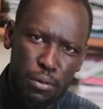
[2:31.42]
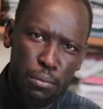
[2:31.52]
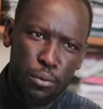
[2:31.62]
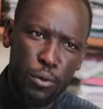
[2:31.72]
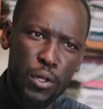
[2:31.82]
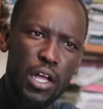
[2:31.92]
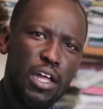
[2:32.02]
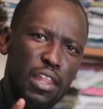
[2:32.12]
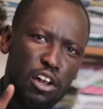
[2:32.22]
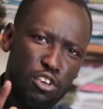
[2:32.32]
people
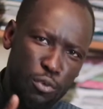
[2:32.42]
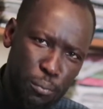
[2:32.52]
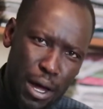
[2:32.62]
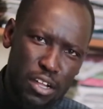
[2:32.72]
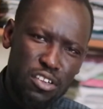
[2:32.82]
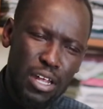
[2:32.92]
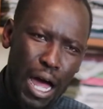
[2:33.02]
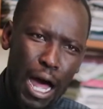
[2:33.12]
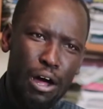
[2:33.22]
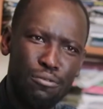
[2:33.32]
that you must
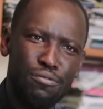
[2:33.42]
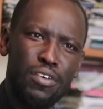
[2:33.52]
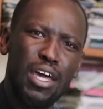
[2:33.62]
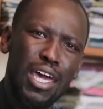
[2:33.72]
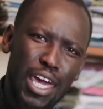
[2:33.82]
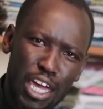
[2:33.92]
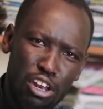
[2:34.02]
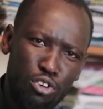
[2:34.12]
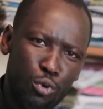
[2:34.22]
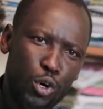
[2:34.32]
have
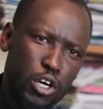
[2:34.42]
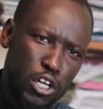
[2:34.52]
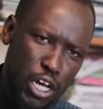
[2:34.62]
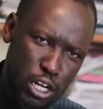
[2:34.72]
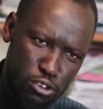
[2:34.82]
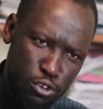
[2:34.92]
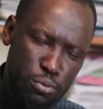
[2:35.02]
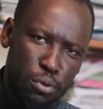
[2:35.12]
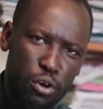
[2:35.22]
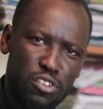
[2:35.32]
in your a
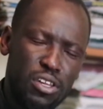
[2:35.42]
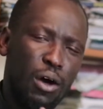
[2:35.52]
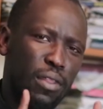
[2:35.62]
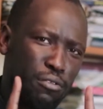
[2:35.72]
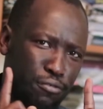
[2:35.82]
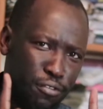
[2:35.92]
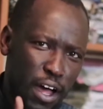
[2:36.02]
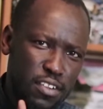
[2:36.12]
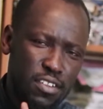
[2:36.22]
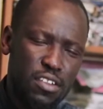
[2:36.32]
toolbox. Now, the
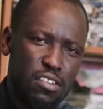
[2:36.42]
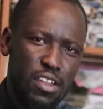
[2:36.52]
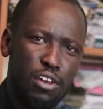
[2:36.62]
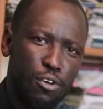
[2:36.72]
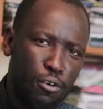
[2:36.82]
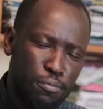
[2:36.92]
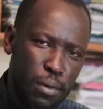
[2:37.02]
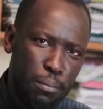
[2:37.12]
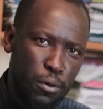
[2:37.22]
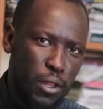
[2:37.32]
first set of
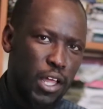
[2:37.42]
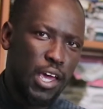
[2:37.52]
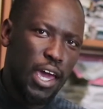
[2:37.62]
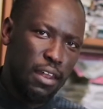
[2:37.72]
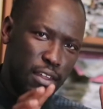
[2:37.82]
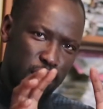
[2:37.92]
people, and